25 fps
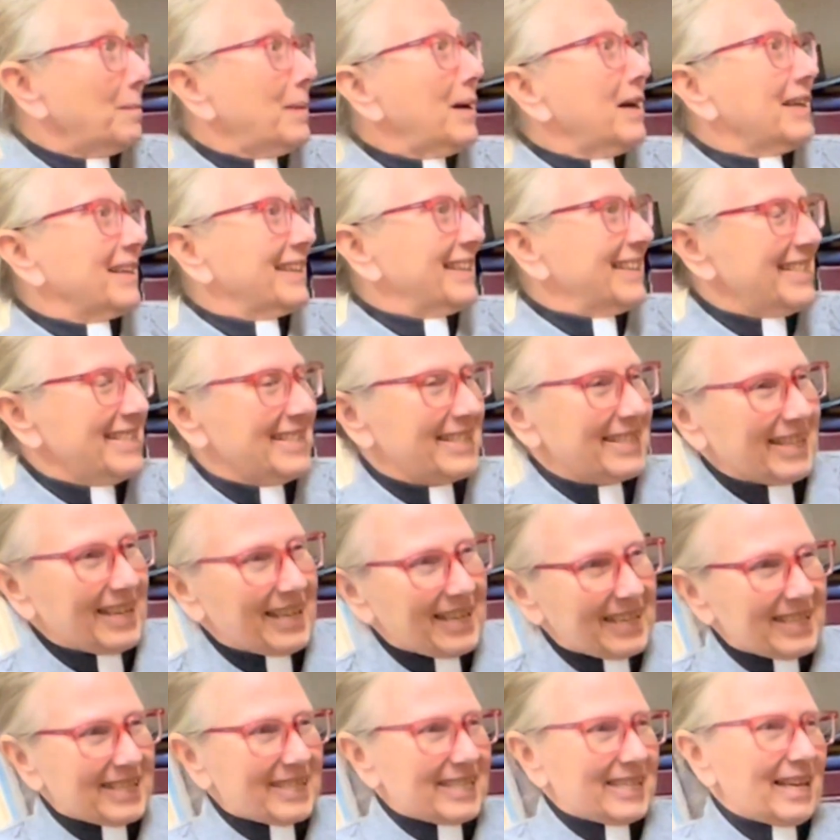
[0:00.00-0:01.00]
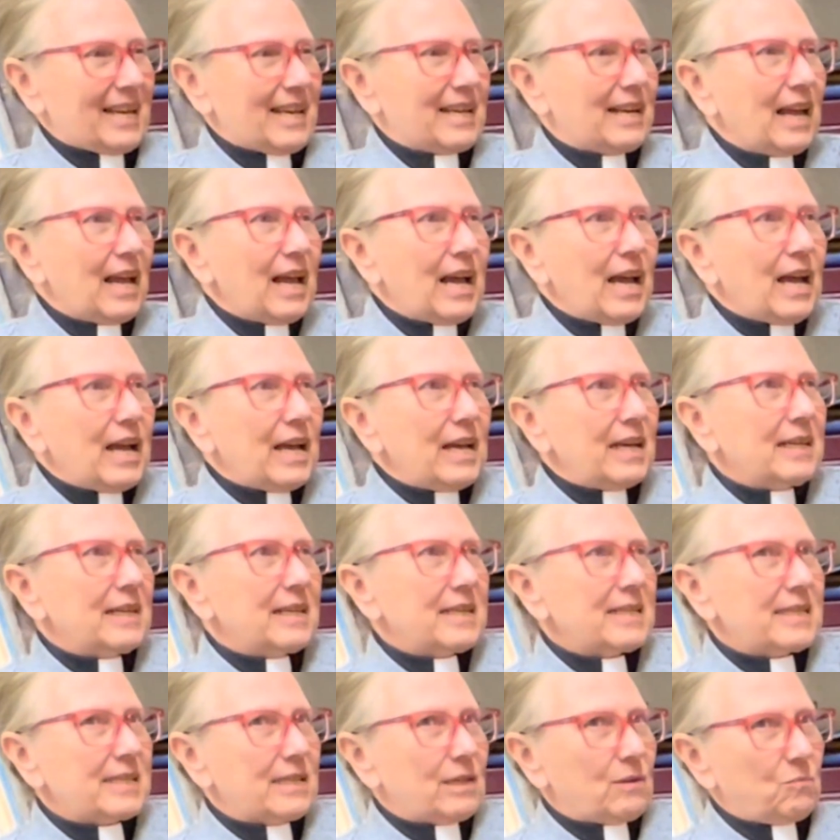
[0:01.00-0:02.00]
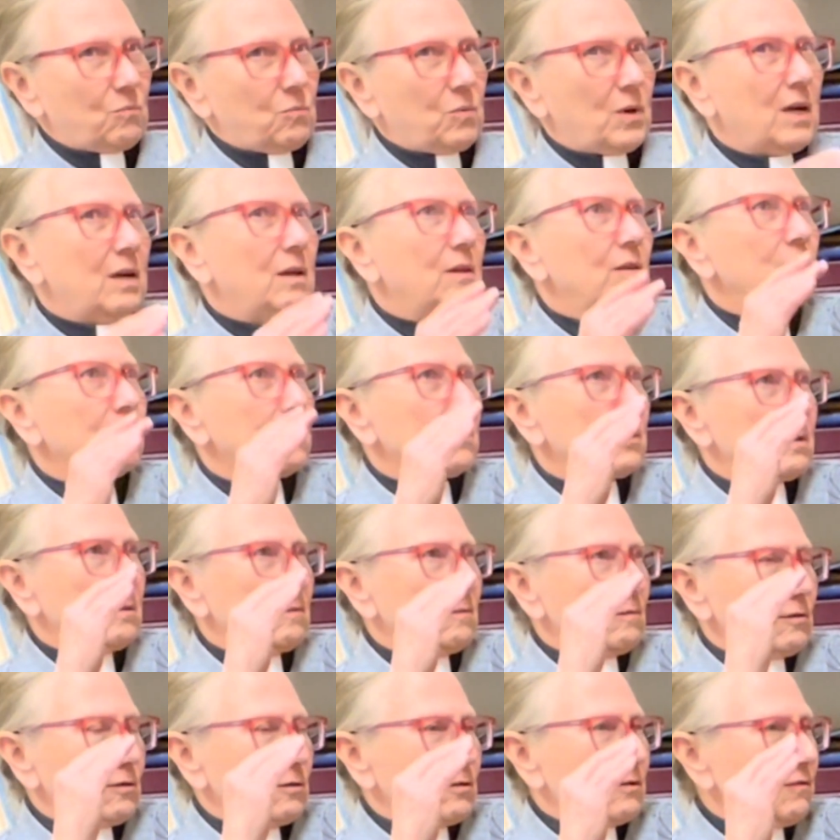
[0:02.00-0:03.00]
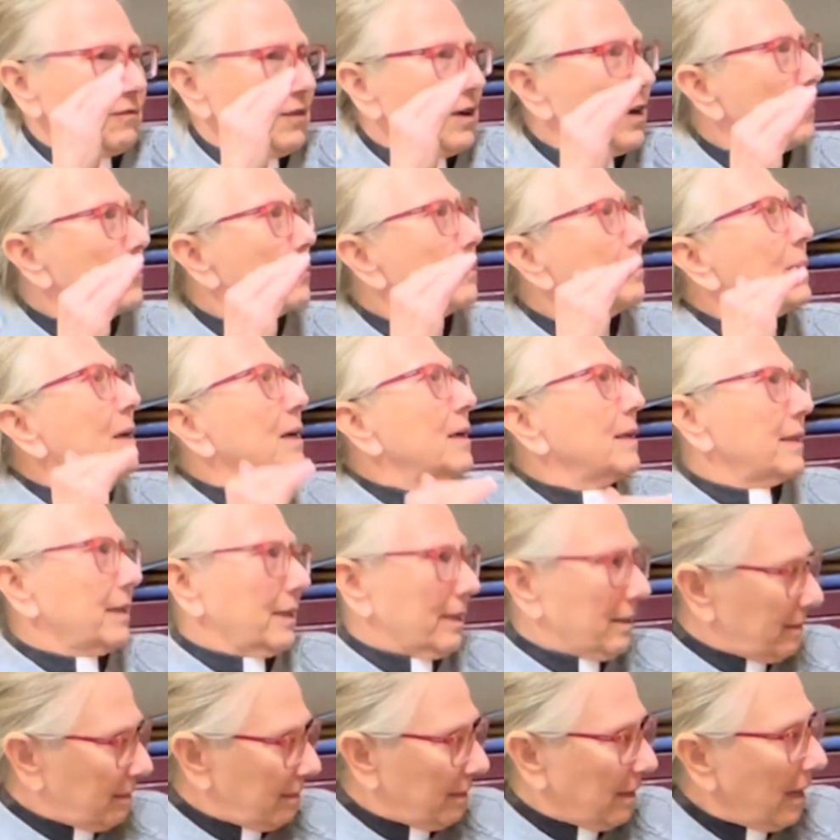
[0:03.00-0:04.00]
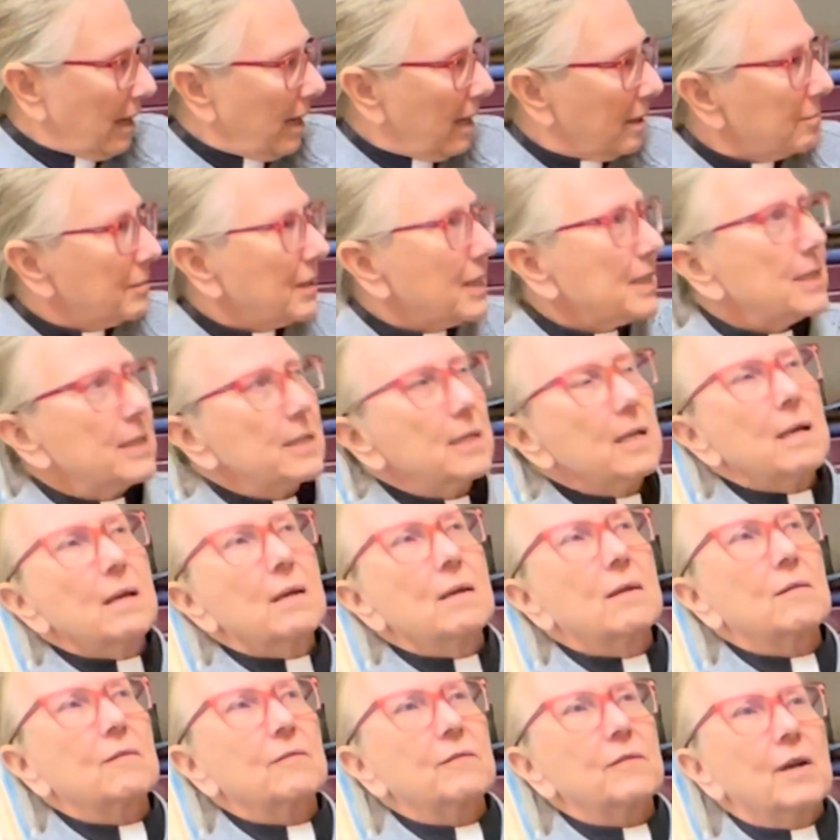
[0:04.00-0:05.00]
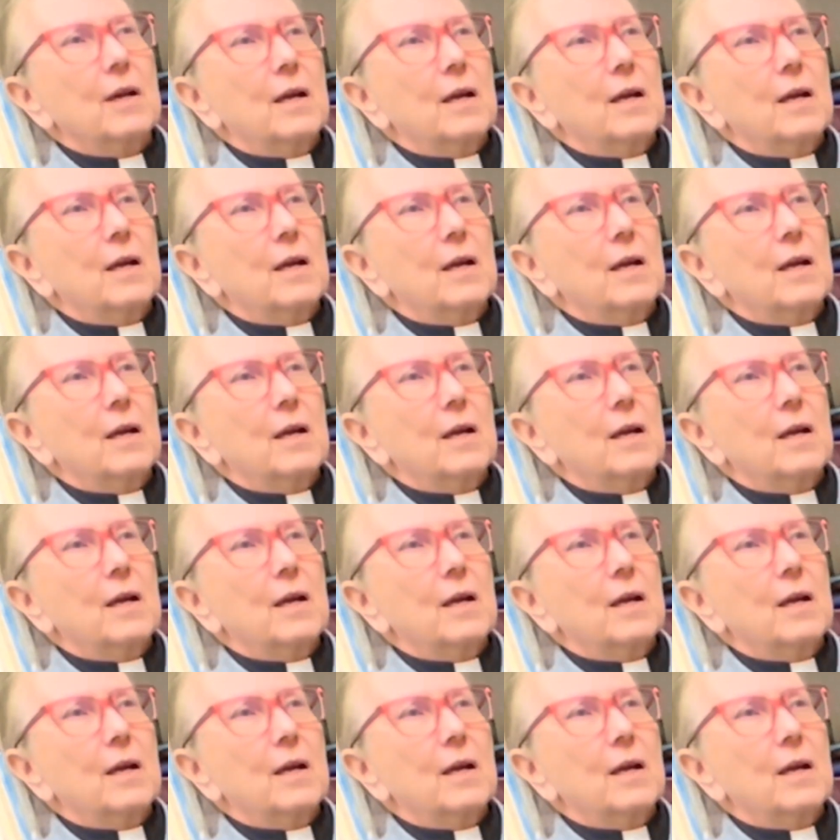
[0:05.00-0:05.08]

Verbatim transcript: Mike, he, he said. And I said, Well, there's Father Mike and, and myself.